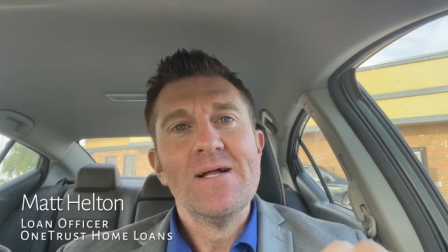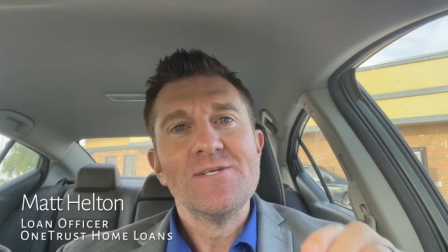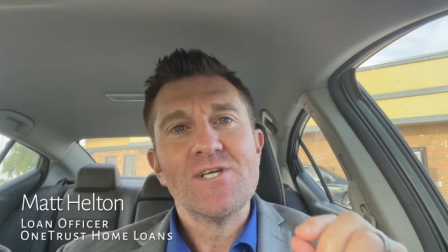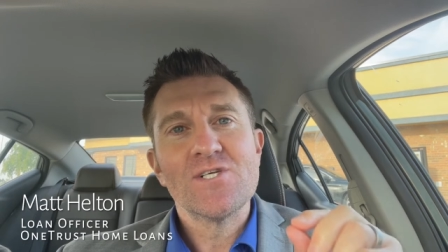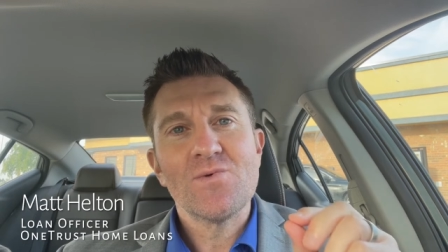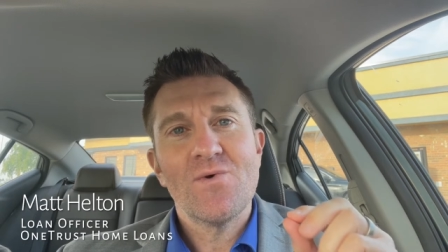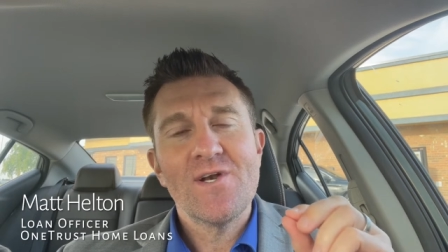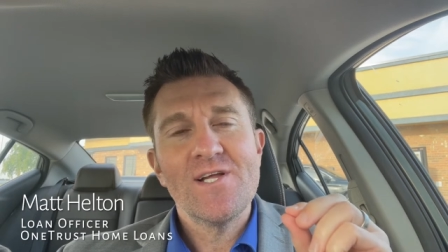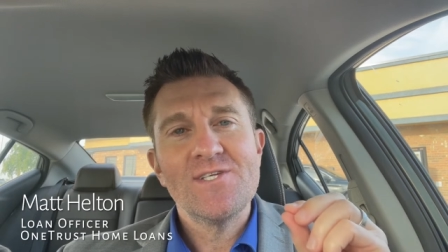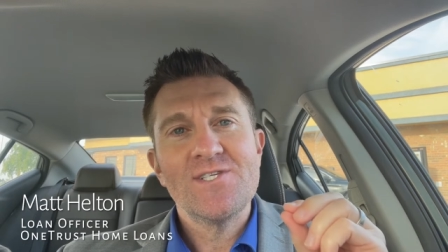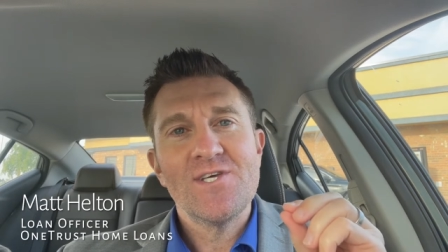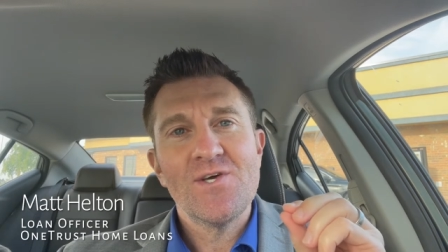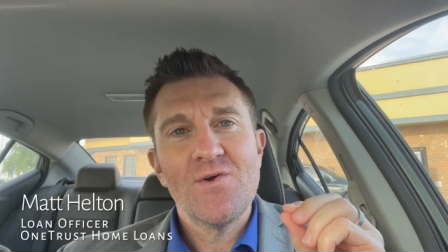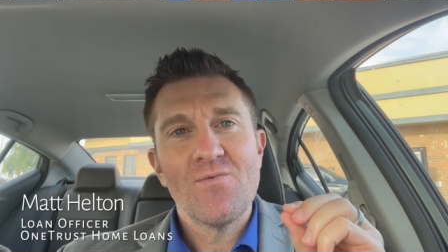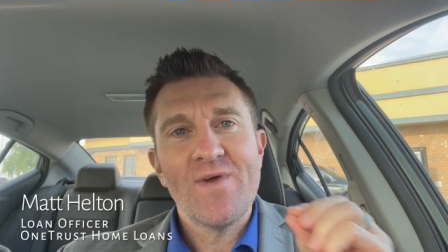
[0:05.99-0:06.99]
Just wanted
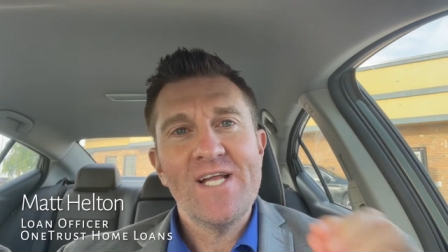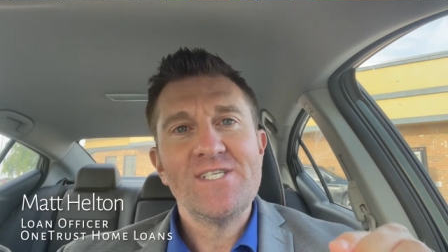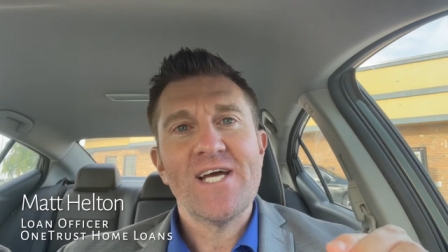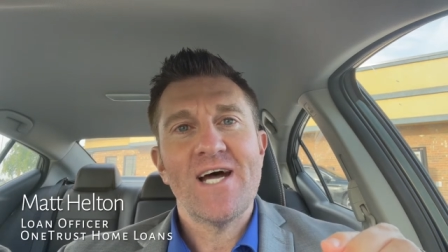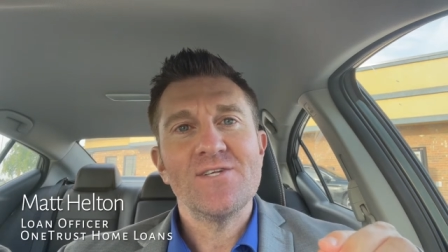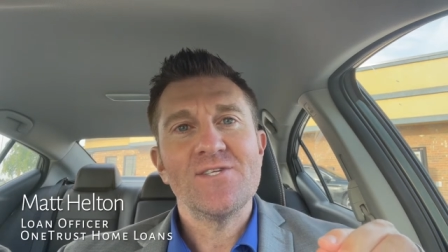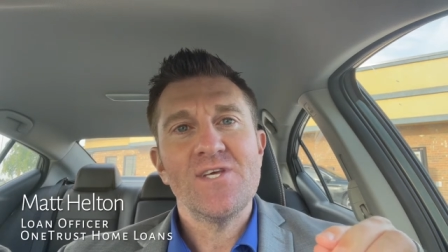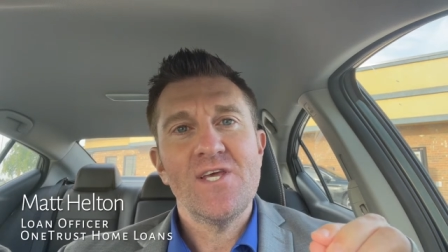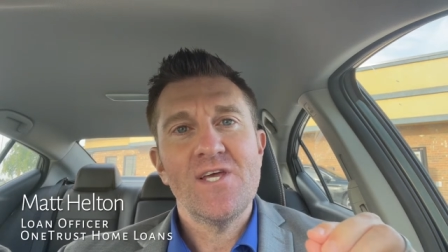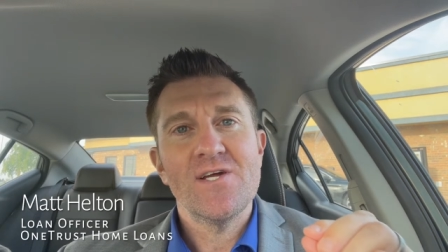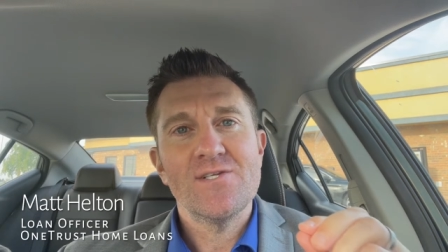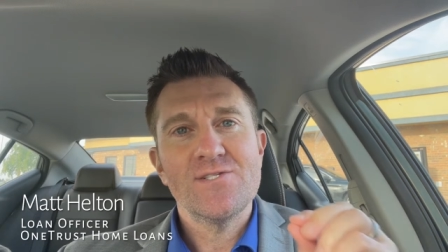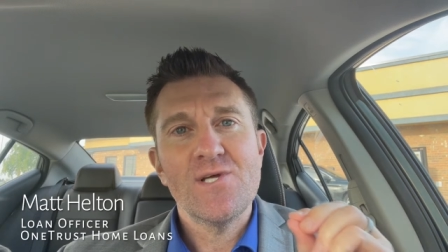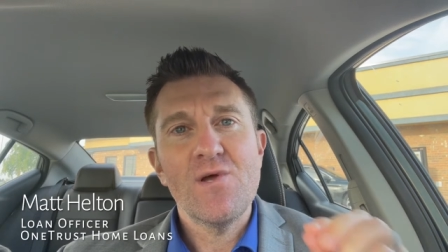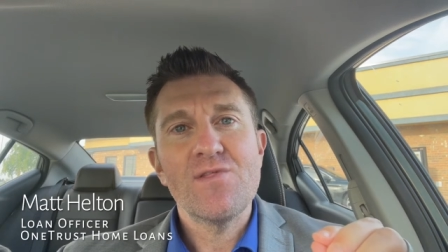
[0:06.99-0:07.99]
to reach out to
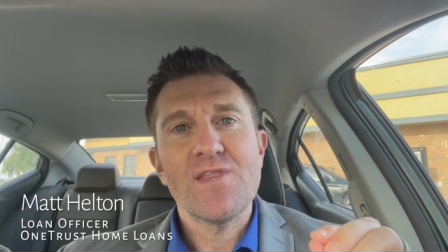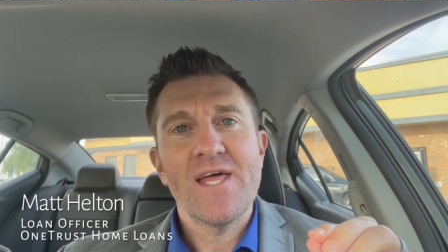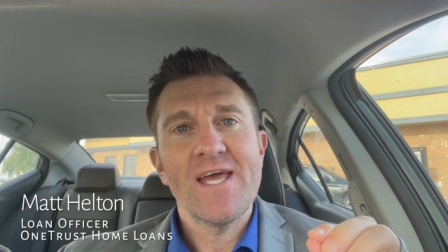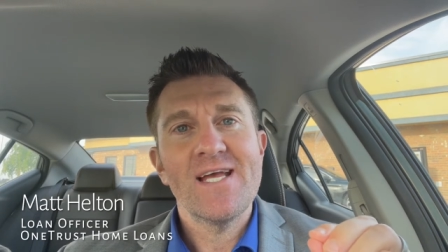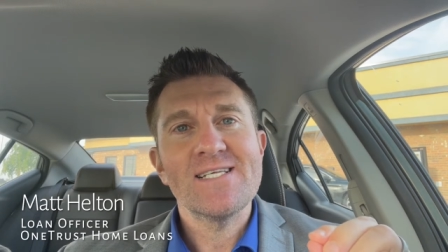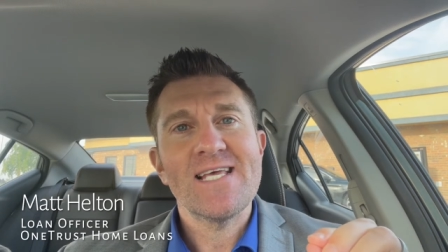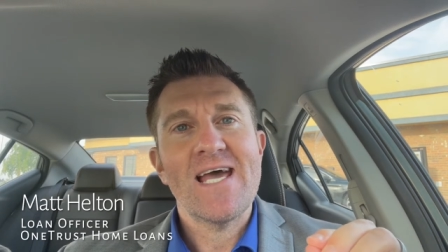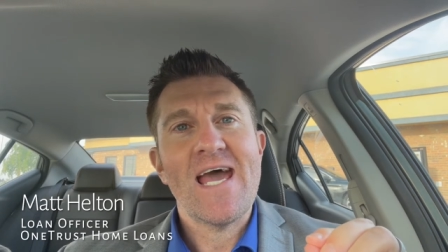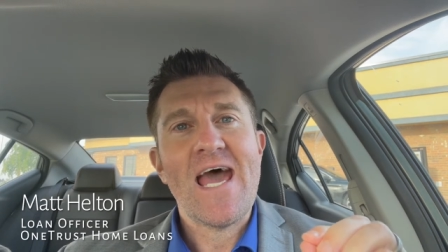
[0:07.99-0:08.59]
you. Two things: